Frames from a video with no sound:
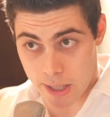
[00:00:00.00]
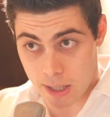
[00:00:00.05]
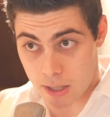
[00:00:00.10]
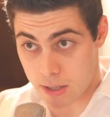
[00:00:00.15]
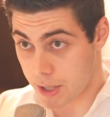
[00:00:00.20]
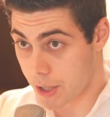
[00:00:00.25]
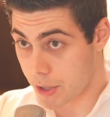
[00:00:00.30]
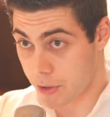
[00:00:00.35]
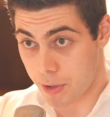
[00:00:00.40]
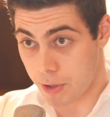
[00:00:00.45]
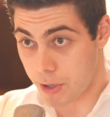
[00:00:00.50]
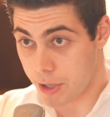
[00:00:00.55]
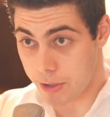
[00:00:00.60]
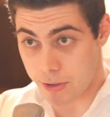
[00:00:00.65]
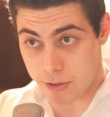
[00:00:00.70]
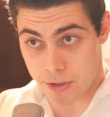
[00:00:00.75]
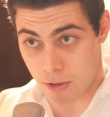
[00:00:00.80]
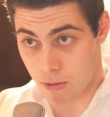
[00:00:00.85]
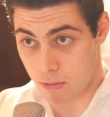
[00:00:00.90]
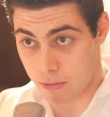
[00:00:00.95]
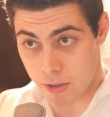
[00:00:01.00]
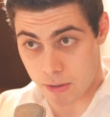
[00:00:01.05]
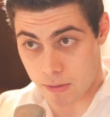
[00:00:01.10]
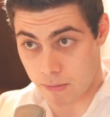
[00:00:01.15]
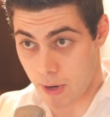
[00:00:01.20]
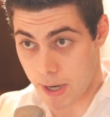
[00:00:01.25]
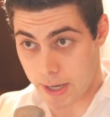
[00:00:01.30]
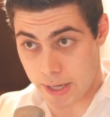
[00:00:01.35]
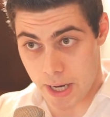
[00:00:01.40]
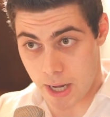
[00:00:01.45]
He's like 30 years old
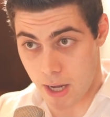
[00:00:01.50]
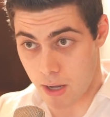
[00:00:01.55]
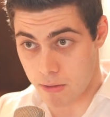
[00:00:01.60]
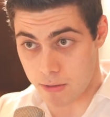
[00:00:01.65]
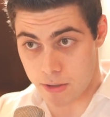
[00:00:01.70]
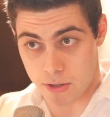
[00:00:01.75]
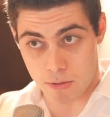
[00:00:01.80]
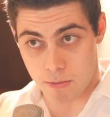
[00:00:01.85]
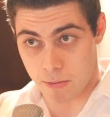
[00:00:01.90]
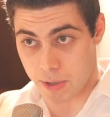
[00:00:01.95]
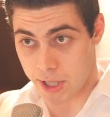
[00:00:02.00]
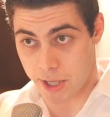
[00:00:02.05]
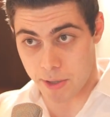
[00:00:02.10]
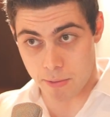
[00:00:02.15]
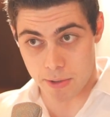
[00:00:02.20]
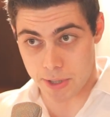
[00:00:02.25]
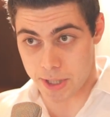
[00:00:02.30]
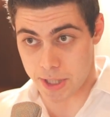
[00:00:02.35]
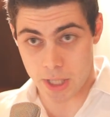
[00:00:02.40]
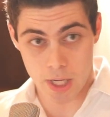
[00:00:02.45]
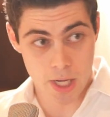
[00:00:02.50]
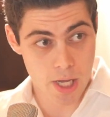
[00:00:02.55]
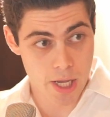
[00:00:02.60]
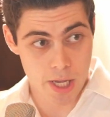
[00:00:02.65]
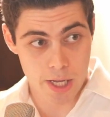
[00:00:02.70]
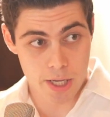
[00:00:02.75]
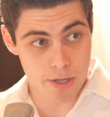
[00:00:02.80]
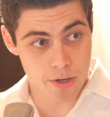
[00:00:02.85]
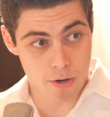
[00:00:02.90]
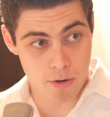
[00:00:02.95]
right now. So when he was,
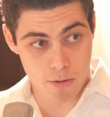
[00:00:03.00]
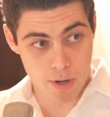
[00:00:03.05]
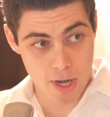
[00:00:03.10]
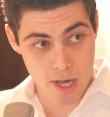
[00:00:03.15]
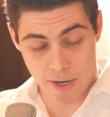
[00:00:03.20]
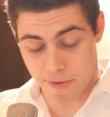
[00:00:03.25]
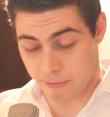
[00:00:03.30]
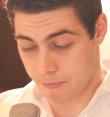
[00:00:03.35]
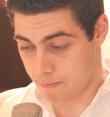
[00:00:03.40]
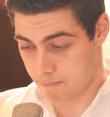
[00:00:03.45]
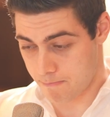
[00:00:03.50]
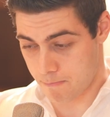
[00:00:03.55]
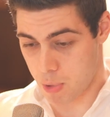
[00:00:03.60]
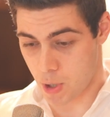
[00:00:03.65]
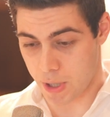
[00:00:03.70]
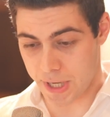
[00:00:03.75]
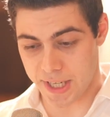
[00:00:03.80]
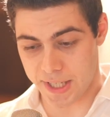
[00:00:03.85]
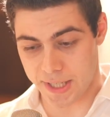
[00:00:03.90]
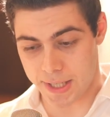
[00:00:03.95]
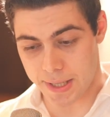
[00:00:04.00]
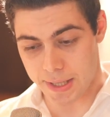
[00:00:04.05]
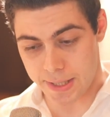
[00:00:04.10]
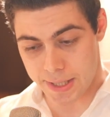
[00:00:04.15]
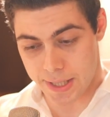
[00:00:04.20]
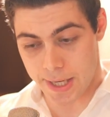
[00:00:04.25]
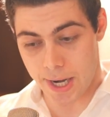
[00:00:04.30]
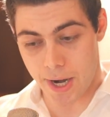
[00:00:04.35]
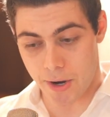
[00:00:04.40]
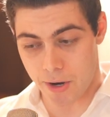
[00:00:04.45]
you know, kind of put into
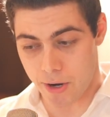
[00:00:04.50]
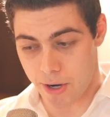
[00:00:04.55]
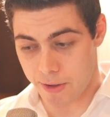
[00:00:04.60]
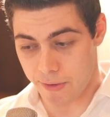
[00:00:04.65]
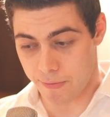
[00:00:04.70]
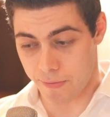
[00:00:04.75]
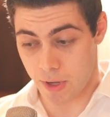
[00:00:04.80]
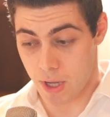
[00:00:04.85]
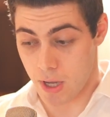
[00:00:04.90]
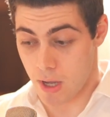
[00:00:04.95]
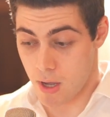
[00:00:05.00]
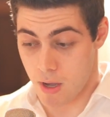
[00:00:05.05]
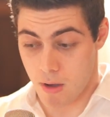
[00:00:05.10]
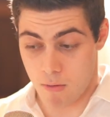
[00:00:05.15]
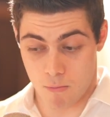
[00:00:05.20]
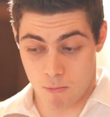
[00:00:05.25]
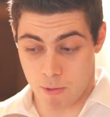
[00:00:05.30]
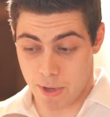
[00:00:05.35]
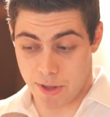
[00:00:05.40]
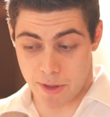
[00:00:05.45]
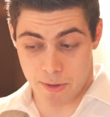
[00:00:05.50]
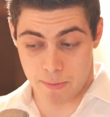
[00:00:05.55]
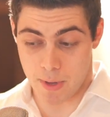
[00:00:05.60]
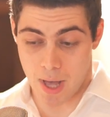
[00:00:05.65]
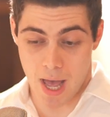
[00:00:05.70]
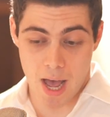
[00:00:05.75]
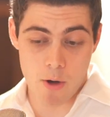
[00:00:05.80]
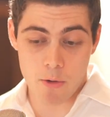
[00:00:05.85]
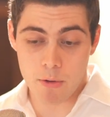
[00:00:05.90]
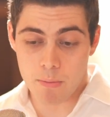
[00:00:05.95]
this narrative
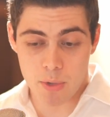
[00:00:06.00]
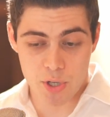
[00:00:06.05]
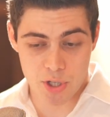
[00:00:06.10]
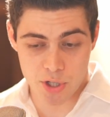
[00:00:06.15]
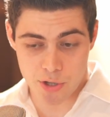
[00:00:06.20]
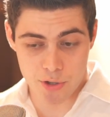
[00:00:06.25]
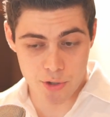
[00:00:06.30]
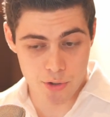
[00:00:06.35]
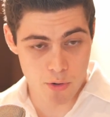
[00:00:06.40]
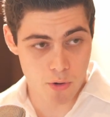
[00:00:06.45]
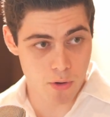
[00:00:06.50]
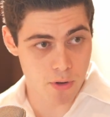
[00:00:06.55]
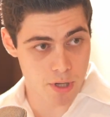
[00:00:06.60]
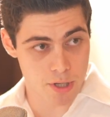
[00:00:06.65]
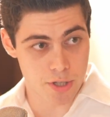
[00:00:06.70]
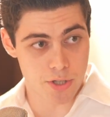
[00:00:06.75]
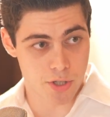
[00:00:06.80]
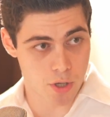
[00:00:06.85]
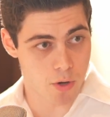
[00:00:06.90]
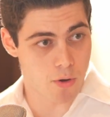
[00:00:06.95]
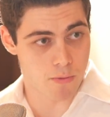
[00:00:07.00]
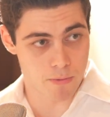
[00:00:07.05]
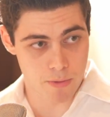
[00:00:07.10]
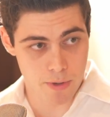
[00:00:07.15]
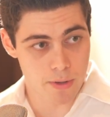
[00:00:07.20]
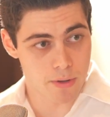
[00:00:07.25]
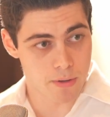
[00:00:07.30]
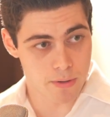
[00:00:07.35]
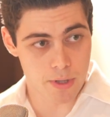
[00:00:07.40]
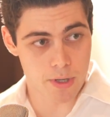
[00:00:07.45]
without much control on his own,
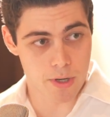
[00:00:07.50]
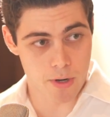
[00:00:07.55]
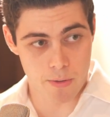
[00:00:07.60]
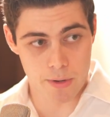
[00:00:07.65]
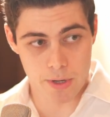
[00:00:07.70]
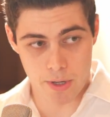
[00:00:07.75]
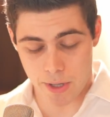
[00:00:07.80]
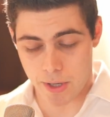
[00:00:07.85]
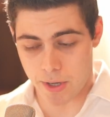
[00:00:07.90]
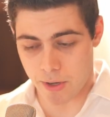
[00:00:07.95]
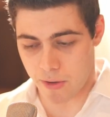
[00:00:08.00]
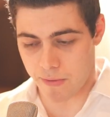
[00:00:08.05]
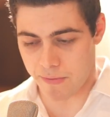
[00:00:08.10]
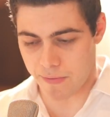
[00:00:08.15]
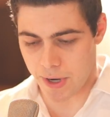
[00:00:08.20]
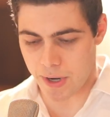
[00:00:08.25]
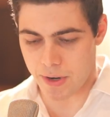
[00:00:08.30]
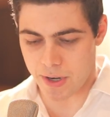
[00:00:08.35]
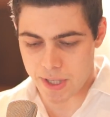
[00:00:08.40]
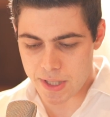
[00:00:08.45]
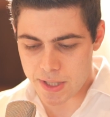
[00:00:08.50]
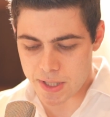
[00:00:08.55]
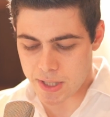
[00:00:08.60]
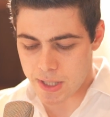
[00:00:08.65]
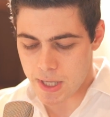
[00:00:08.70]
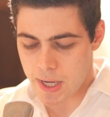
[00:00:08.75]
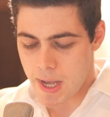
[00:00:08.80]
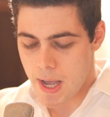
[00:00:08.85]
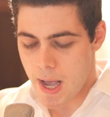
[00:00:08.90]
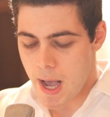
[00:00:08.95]
you know, in all fairness,
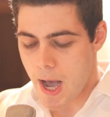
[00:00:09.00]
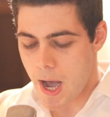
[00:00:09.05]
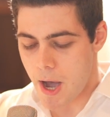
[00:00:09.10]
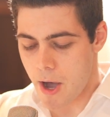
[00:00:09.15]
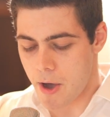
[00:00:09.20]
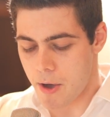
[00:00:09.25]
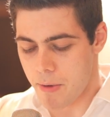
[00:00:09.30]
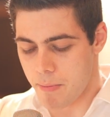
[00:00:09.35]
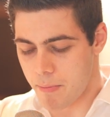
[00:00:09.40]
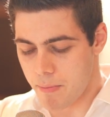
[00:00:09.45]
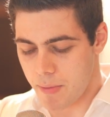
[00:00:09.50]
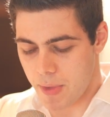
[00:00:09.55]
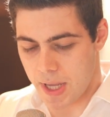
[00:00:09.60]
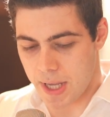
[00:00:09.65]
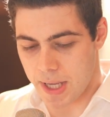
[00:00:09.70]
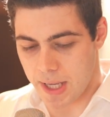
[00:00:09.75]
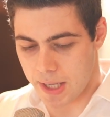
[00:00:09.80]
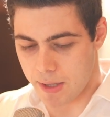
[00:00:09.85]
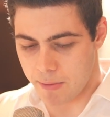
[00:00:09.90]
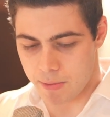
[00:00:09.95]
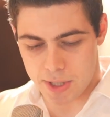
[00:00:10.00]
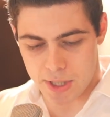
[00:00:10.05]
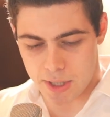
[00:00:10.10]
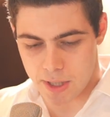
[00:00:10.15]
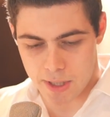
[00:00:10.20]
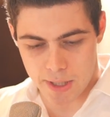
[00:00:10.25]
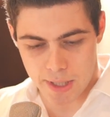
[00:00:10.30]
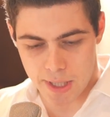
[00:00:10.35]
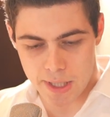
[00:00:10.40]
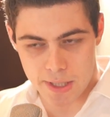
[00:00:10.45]
He was
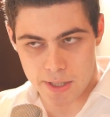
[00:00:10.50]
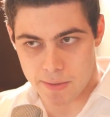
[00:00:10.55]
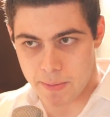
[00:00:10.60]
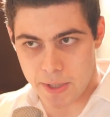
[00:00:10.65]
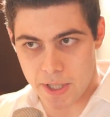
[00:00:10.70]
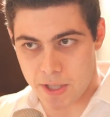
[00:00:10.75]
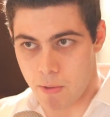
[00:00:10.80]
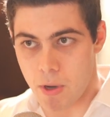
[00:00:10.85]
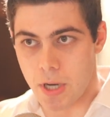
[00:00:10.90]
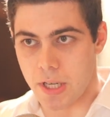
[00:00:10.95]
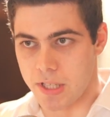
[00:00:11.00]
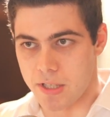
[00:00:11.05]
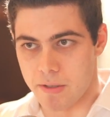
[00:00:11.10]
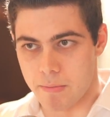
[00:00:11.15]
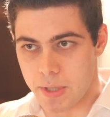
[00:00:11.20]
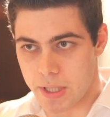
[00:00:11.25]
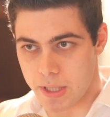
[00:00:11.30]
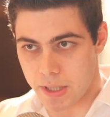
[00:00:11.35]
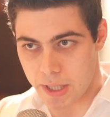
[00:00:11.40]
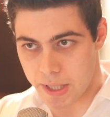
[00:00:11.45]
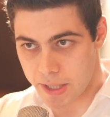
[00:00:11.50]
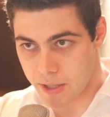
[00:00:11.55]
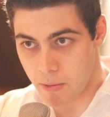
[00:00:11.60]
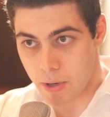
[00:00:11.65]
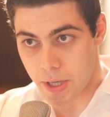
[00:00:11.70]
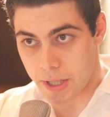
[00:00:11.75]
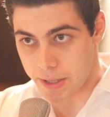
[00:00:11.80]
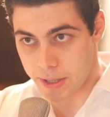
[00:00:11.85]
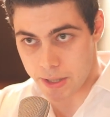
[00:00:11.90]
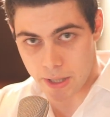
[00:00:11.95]
in his mid to late
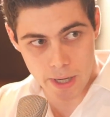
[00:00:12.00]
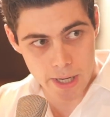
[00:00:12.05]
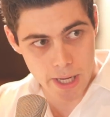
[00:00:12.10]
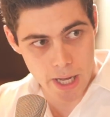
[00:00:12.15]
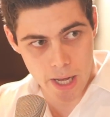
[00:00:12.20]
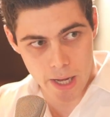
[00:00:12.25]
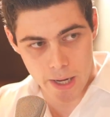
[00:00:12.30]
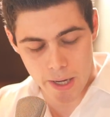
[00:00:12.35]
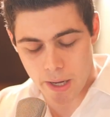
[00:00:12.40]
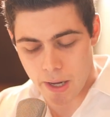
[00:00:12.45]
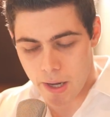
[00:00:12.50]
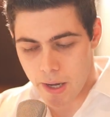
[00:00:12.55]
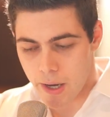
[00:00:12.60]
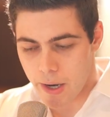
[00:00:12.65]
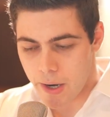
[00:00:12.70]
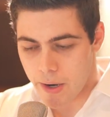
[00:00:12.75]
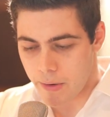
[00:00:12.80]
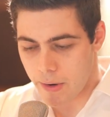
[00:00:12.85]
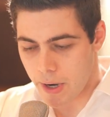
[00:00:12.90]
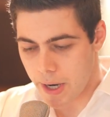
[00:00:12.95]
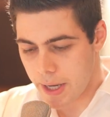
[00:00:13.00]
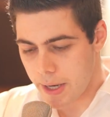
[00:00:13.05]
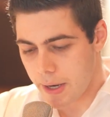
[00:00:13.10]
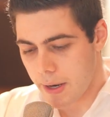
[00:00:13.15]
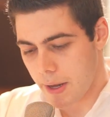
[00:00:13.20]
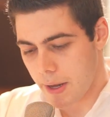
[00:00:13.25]
20s, young guy, right?